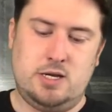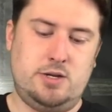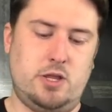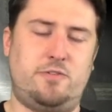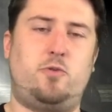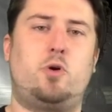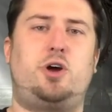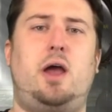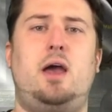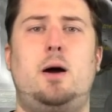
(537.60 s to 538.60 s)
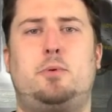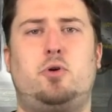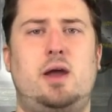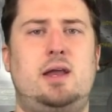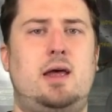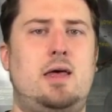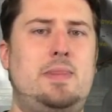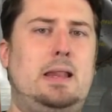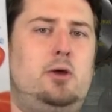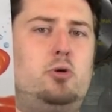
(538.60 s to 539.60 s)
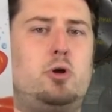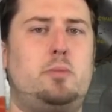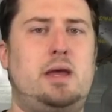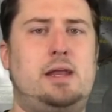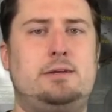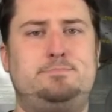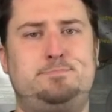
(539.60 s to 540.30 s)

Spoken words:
Another 4K upgrade, The Little Mermaid.